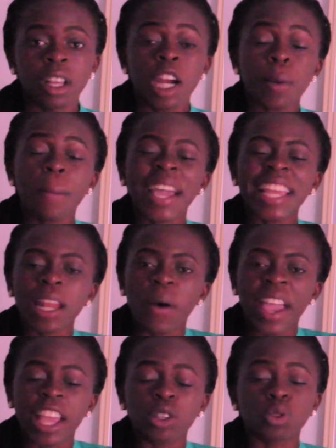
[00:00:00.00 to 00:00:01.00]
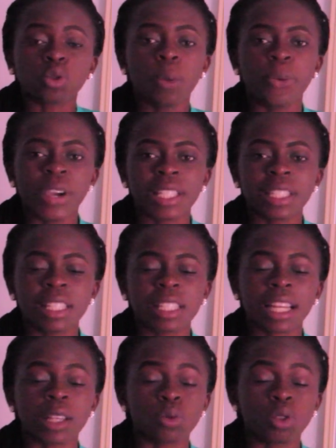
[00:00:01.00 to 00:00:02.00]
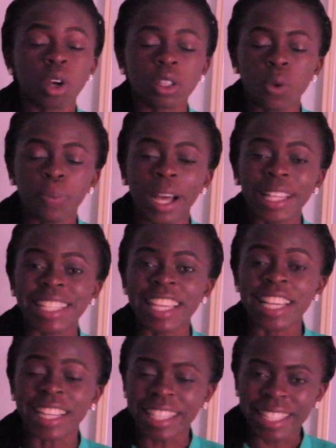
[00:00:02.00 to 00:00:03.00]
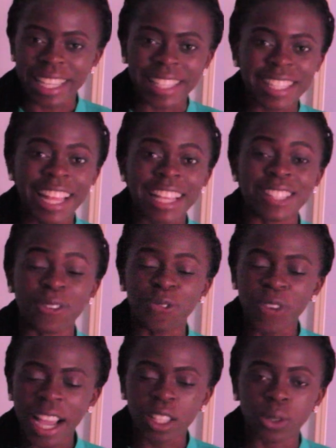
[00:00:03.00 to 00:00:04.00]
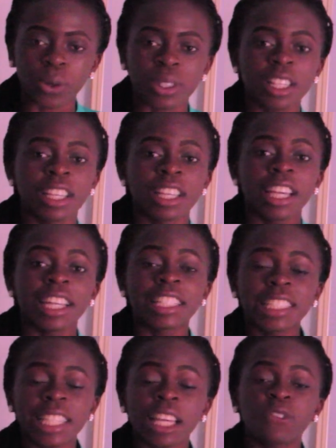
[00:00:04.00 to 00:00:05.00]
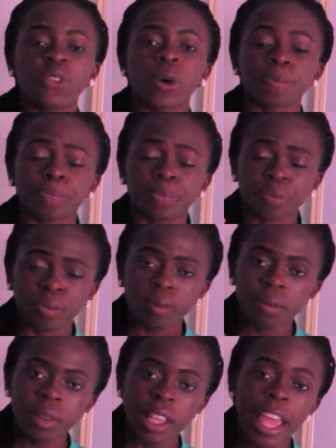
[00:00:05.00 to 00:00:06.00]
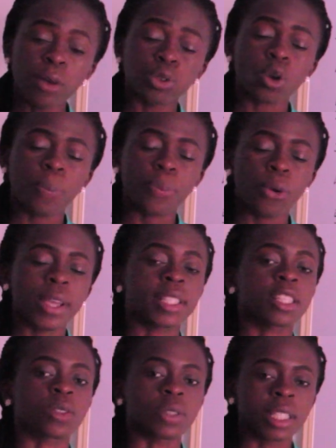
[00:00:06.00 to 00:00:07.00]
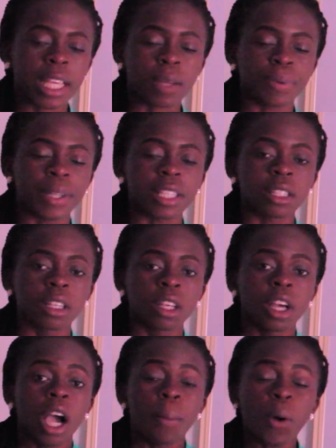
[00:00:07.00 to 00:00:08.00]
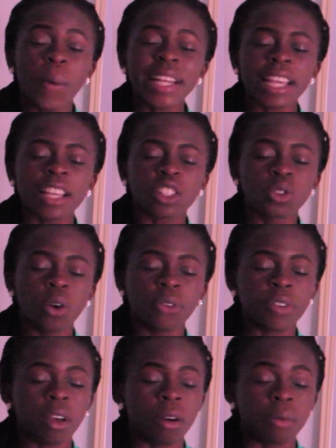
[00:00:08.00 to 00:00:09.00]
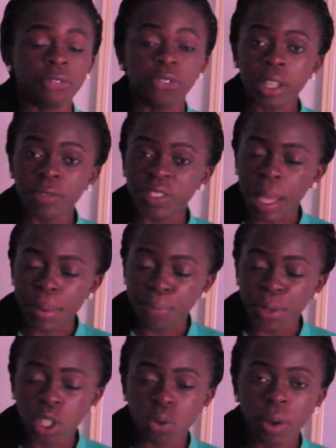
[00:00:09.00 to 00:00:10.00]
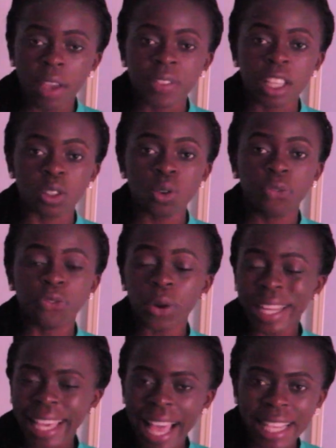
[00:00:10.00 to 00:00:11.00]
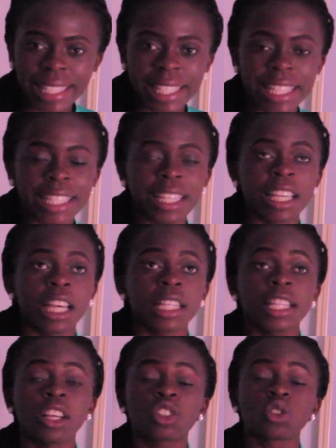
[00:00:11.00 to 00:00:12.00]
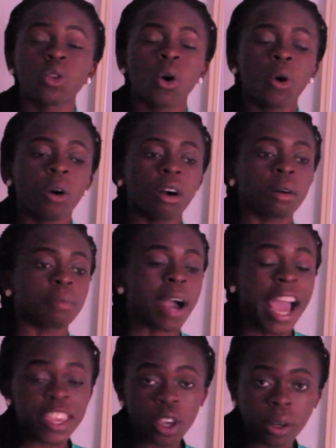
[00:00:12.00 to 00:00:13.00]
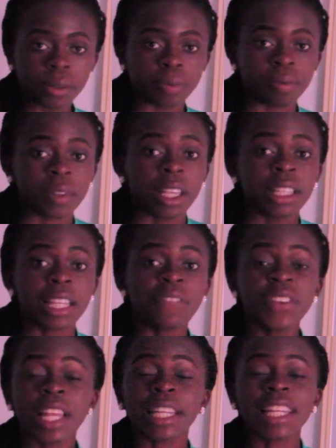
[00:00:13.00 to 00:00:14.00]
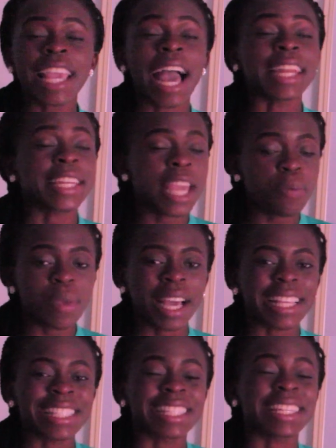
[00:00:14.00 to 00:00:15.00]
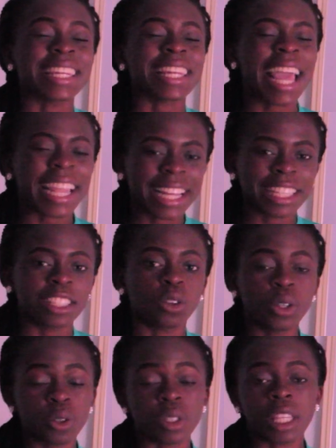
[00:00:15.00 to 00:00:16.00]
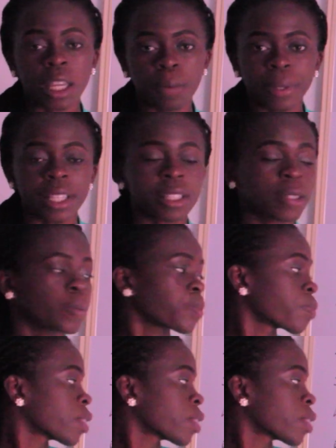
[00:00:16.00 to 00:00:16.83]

Remember, in our erythropoiesis class, we talked about the ingredients, that's the factors needed for erythropoiesis to take place. But when there's no vitamin B12, there's no folic acid, there's no iron, definitely anemia is likely going to take place.